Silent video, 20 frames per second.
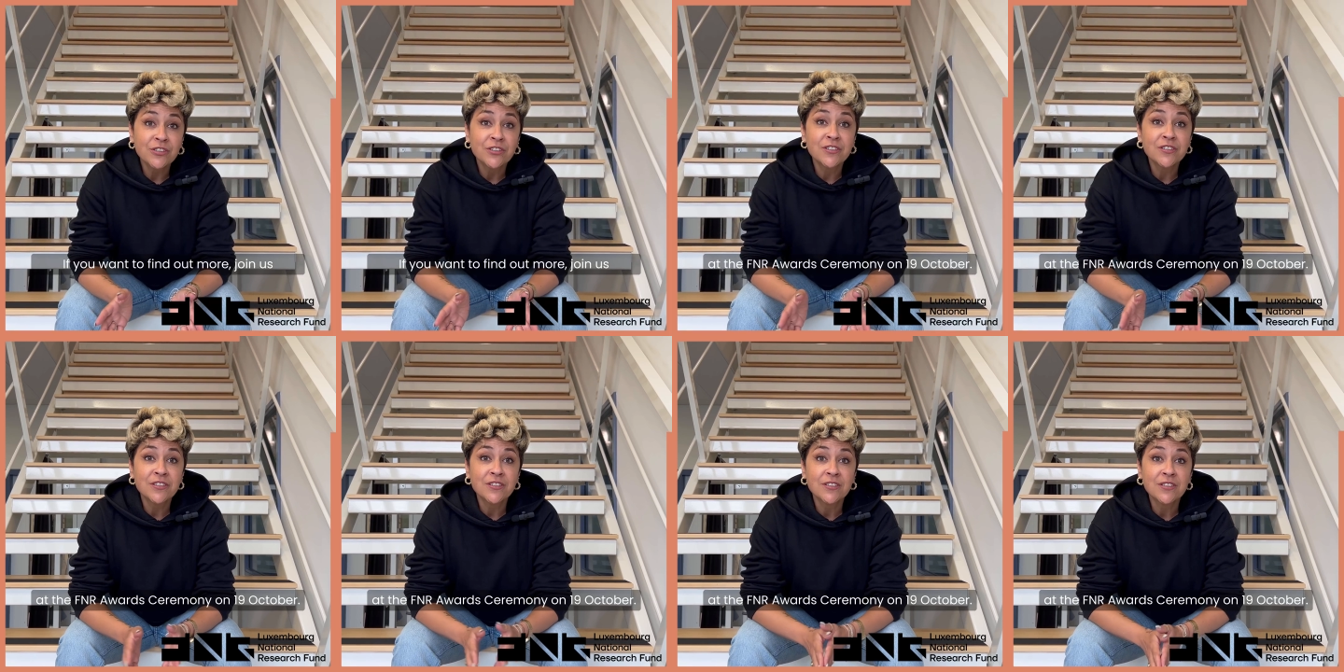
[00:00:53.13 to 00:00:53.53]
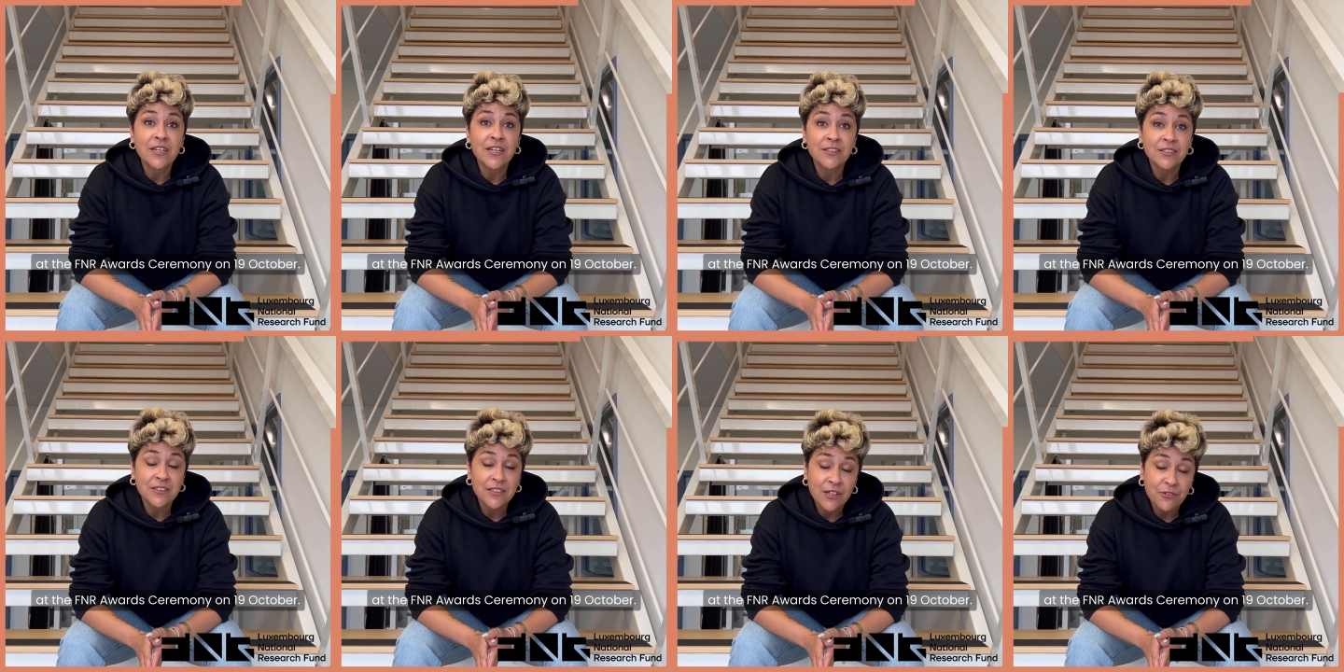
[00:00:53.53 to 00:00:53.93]
us
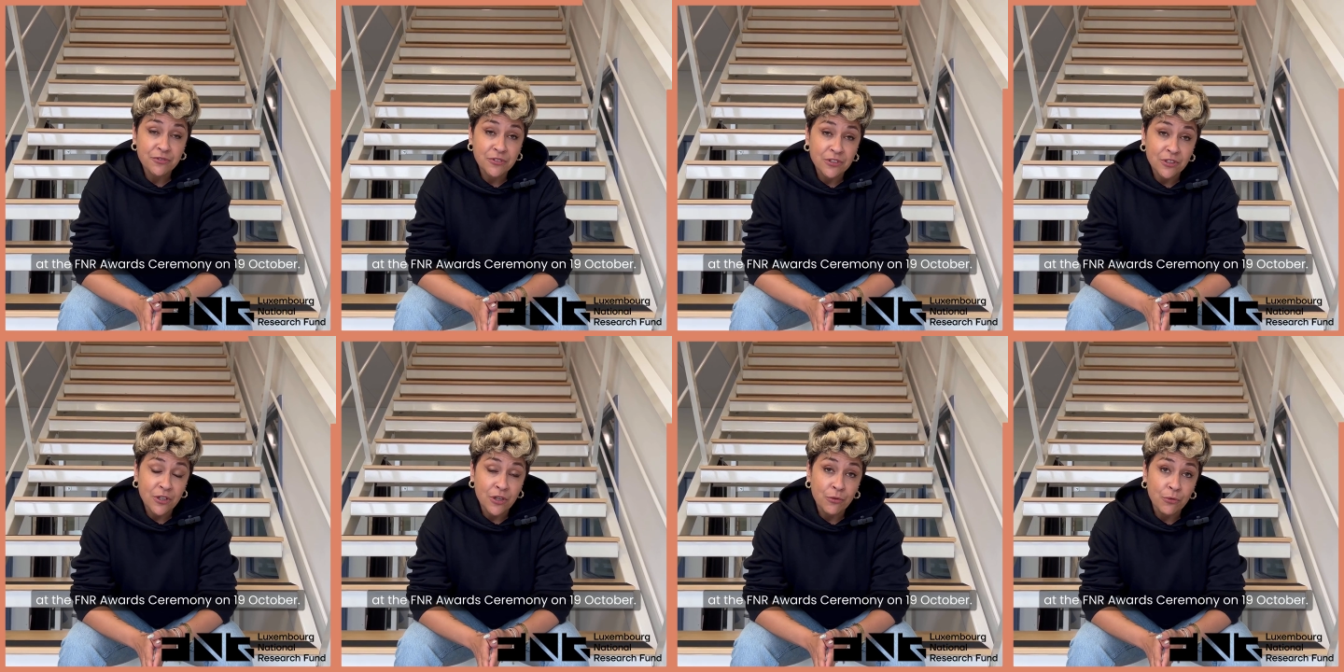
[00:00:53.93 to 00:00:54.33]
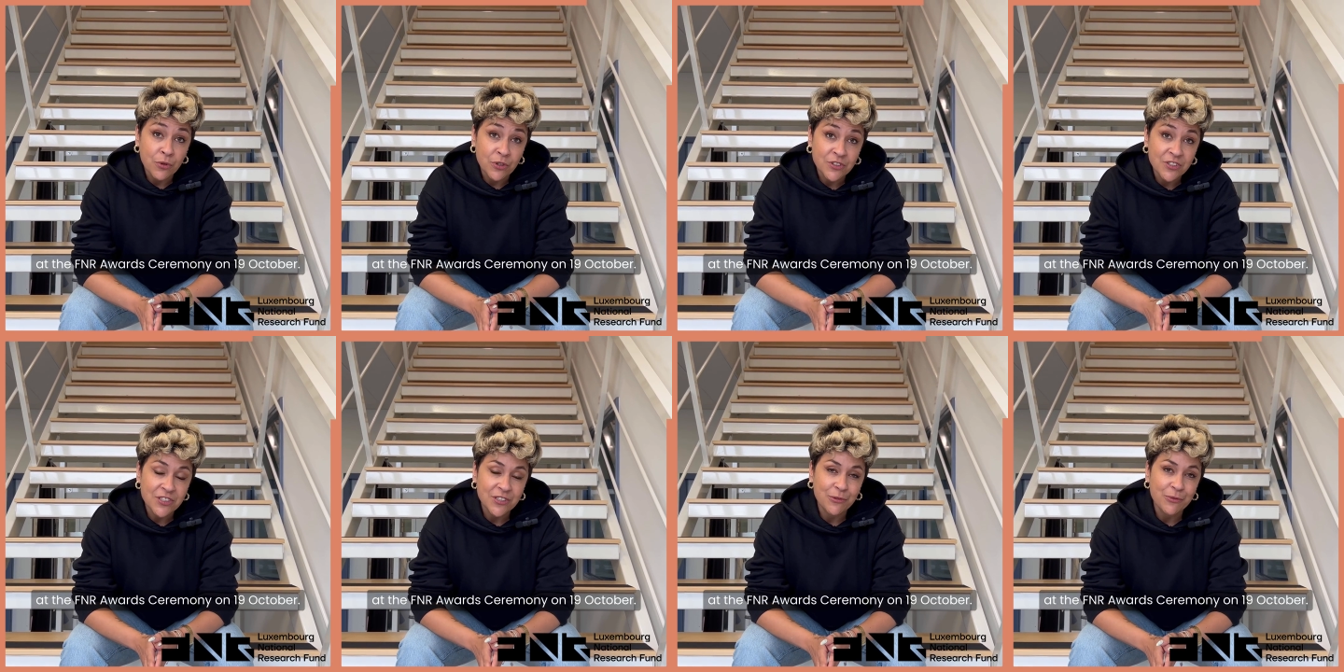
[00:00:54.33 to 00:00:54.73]
at the FNR
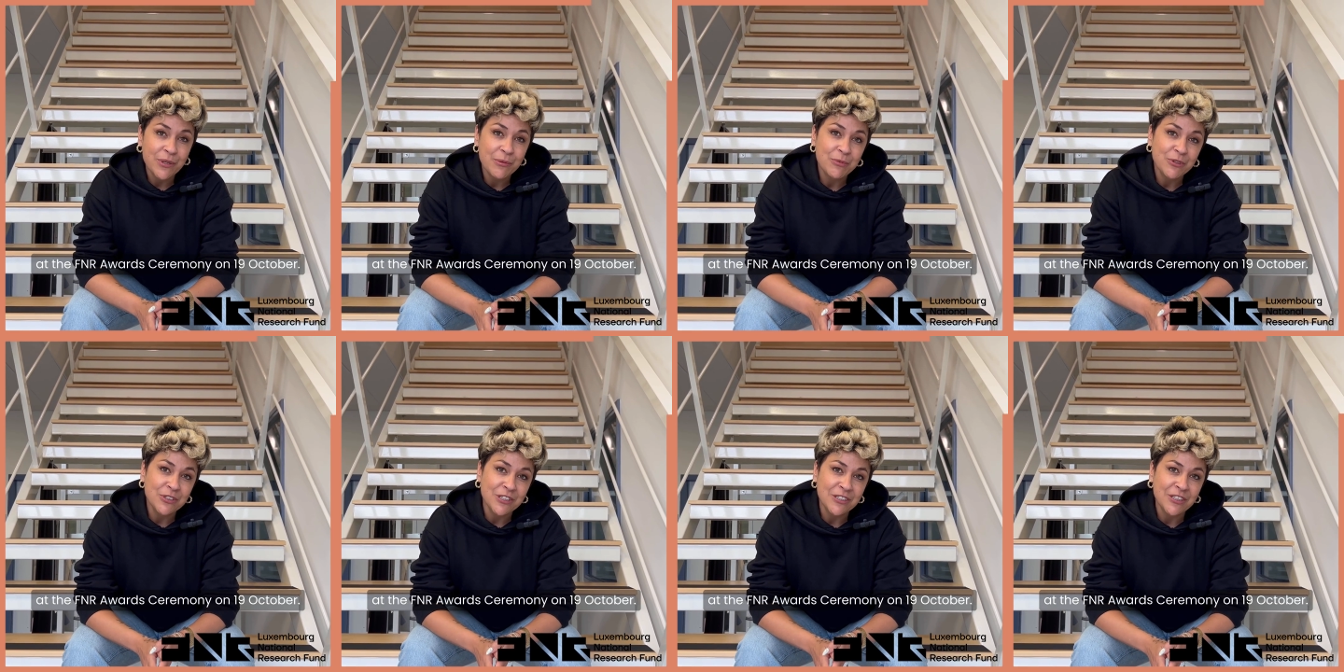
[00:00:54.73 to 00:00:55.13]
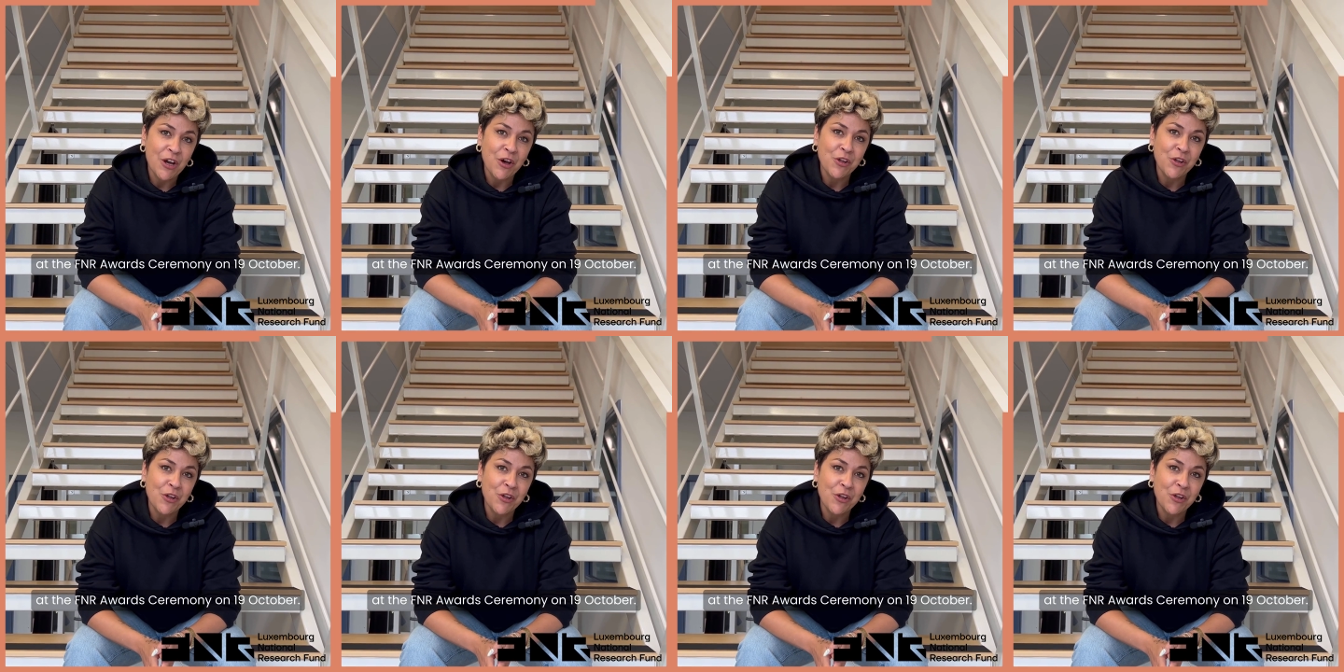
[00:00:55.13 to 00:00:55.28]
Awards ceremony